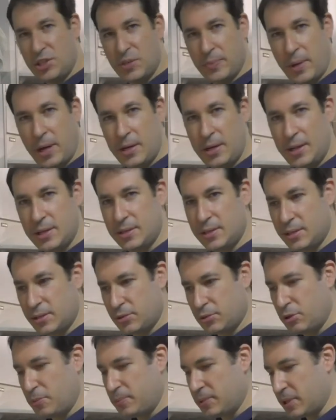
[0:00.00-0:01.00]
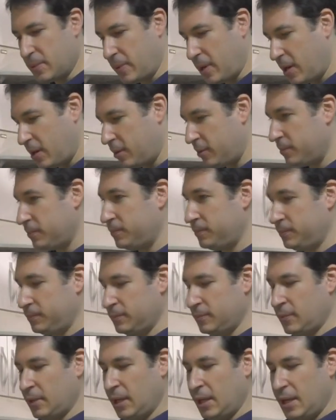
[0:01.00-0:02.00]
you might need to scoop some out.
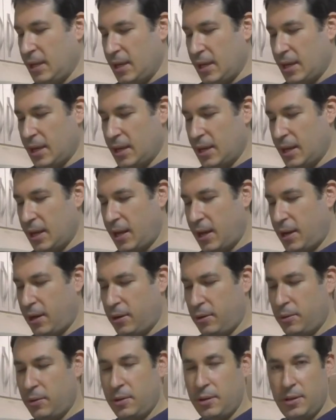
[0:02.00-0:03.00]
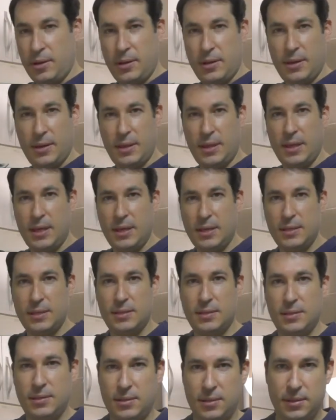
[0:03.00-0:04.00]
And now
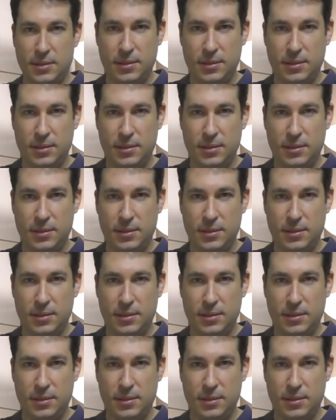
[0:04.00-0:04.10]
this